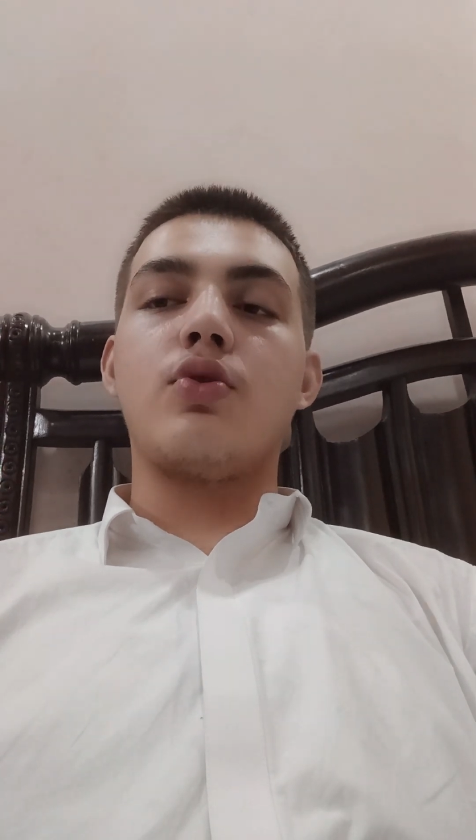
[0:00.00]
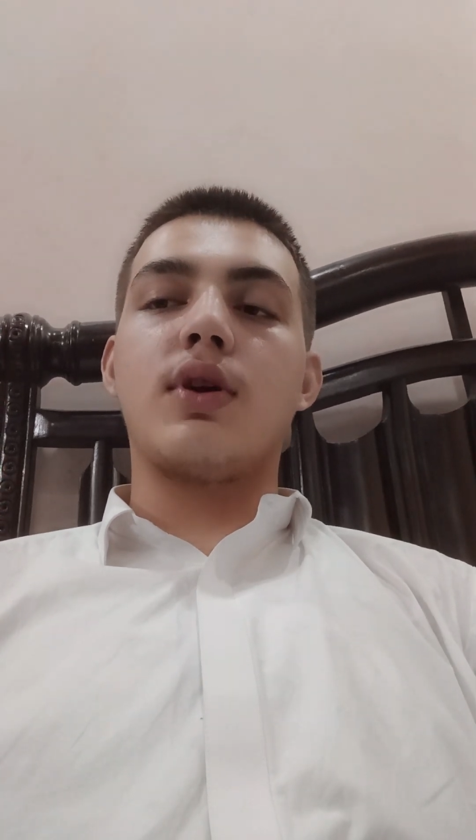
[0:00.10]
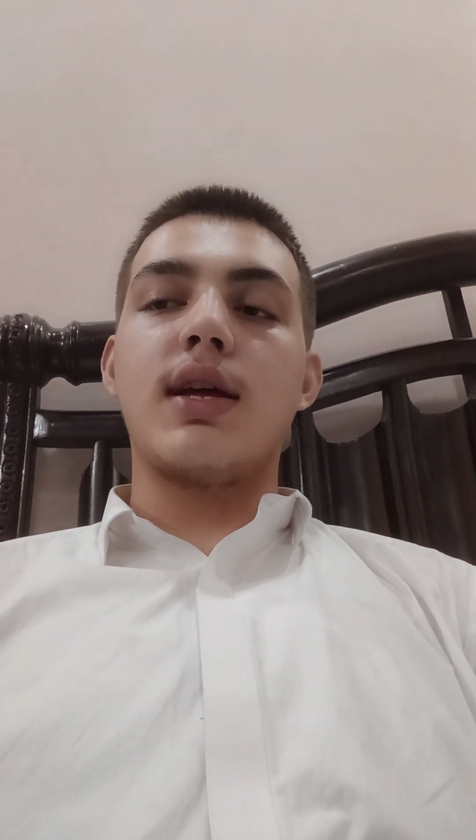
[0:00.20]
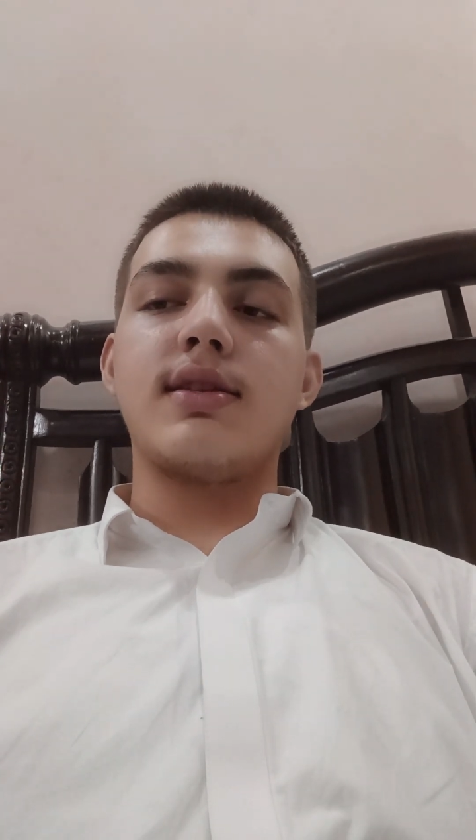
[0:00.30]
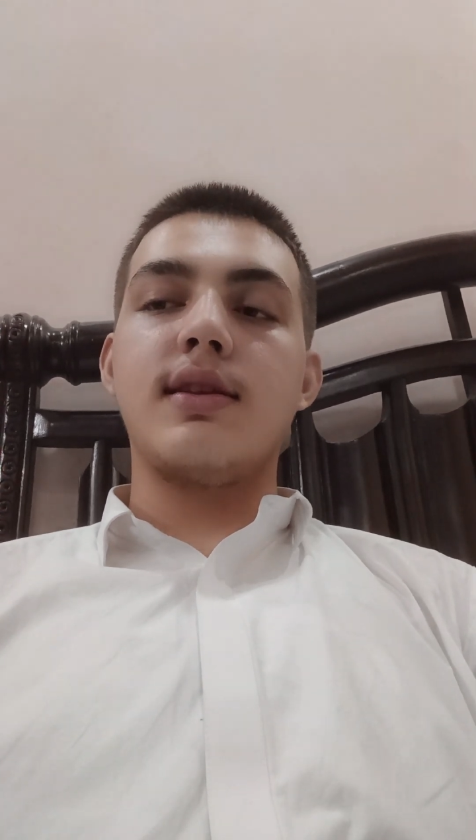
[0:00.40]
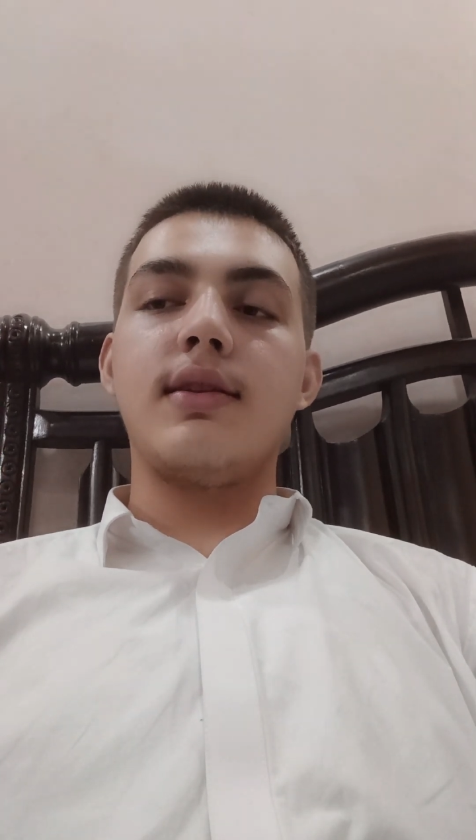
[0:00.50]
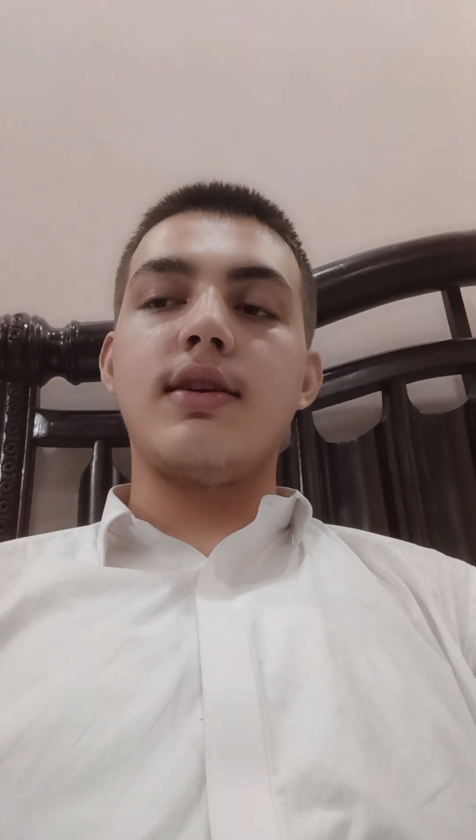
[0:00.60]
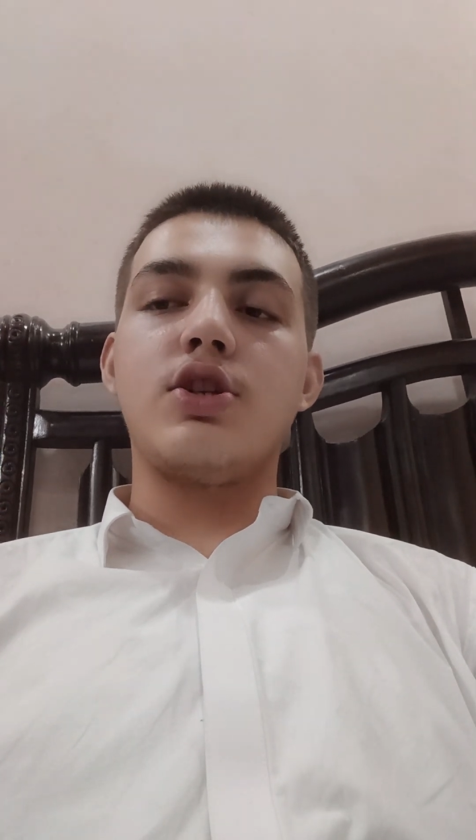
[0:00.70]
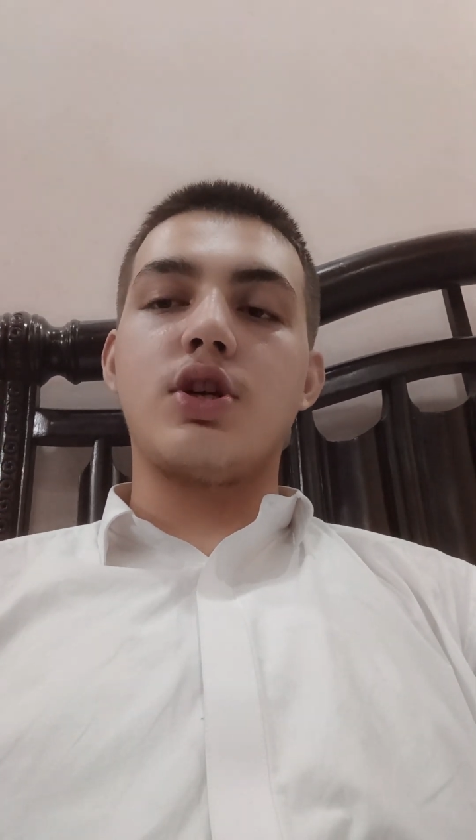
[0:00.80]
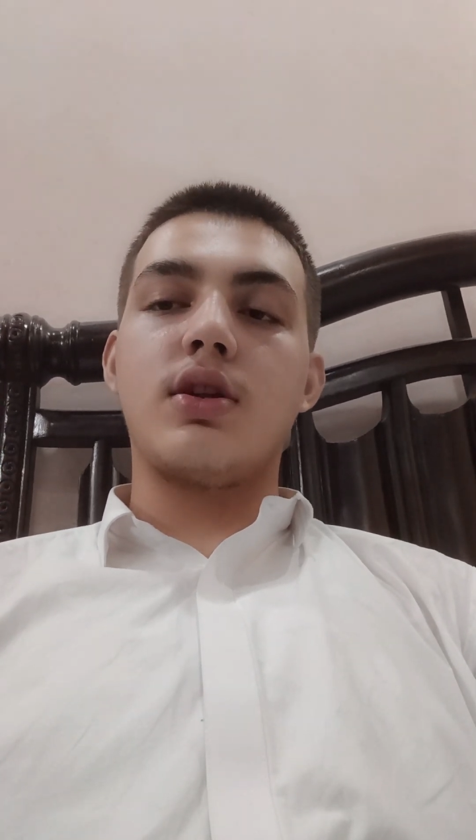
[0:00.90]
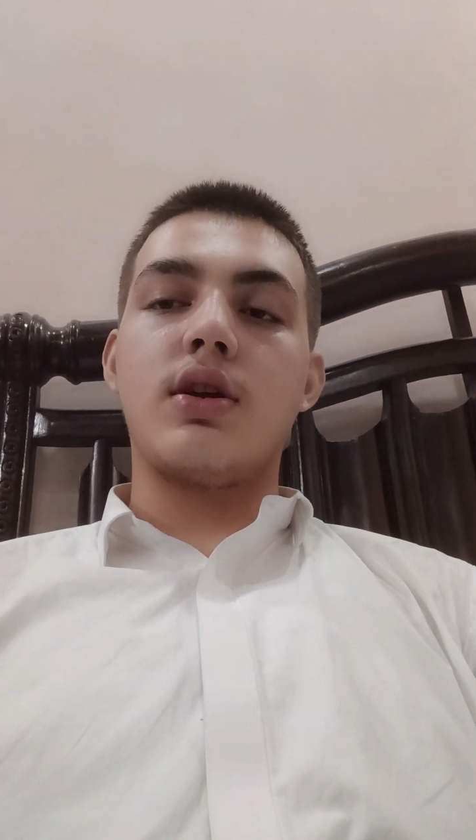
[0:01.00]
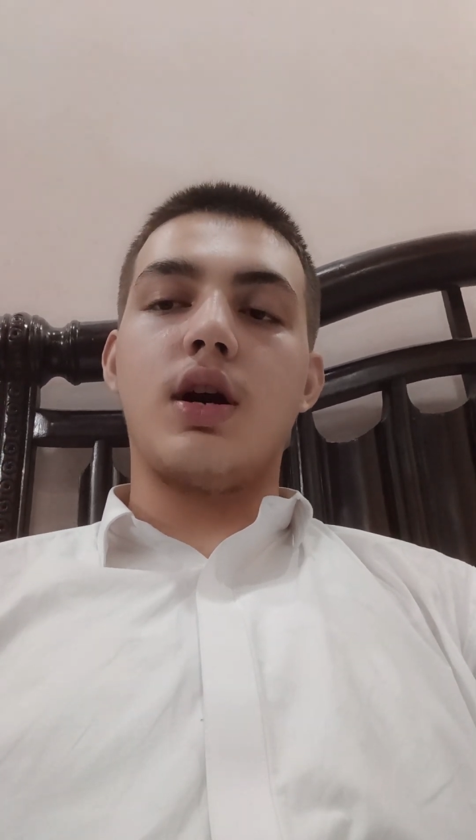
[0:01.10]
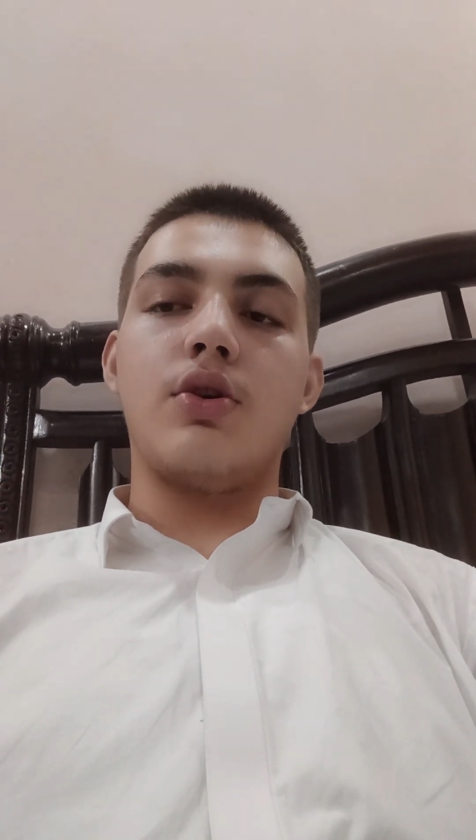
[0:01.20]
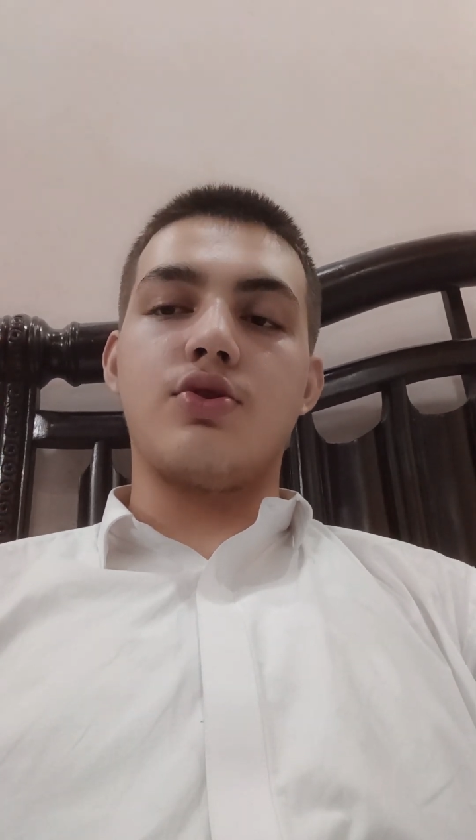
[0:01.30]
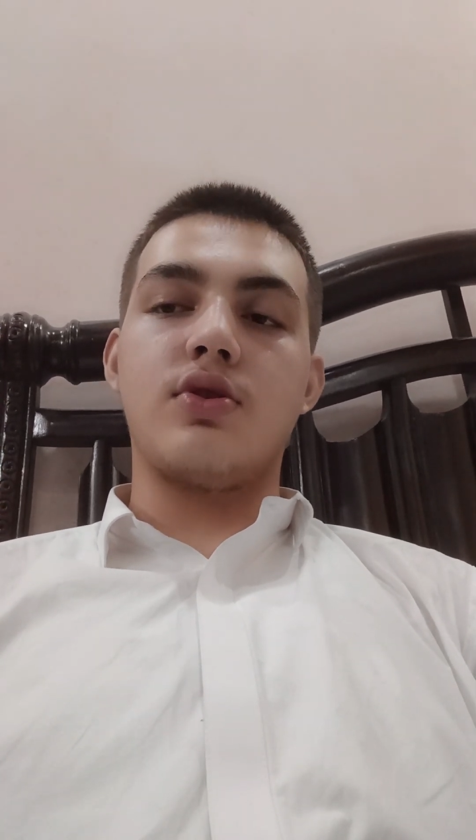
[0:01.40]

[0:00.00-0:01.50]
to cancel each other out,